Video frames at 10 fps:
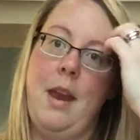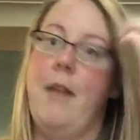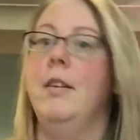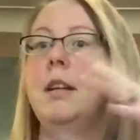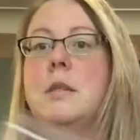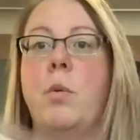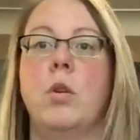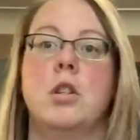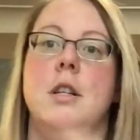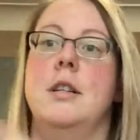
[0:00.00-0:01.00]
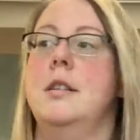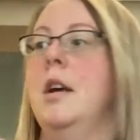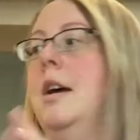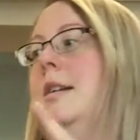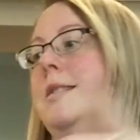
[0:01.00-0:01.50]
everything's portioned,
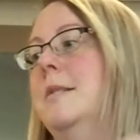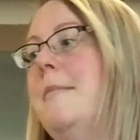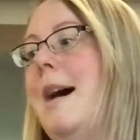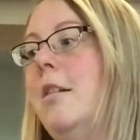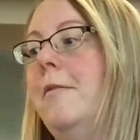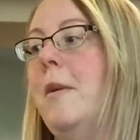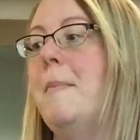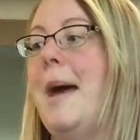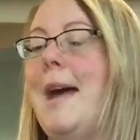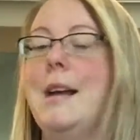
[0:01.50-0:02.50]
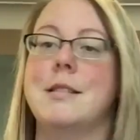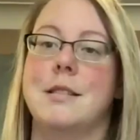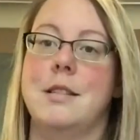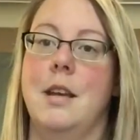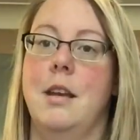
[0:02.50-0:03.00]
doesn't matter if the bag's,